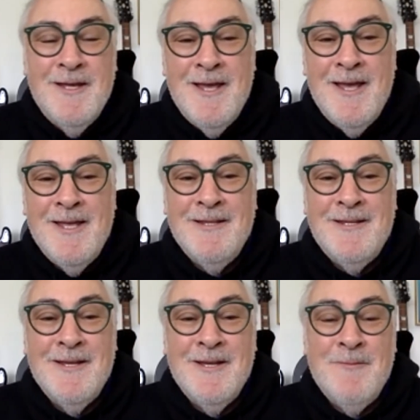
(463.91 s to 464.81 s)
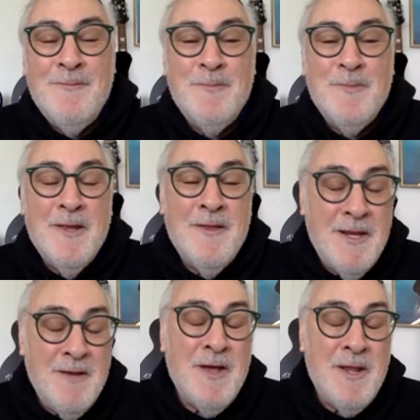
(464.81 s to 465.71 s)
and then
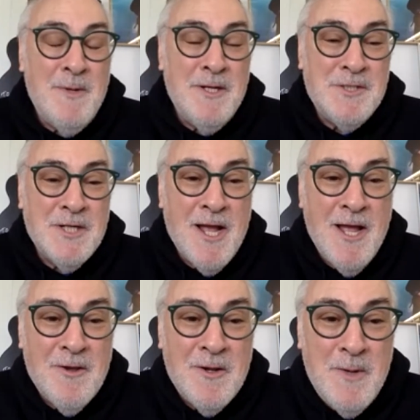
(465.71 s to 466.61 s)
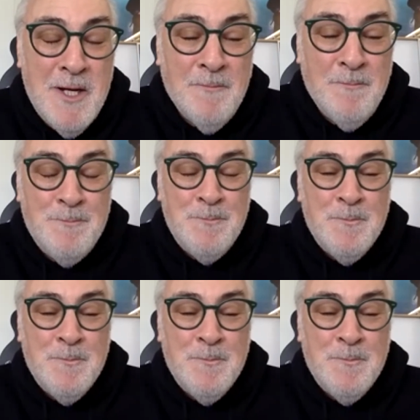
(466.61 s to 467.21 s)
he invited me to Chicago to meet him.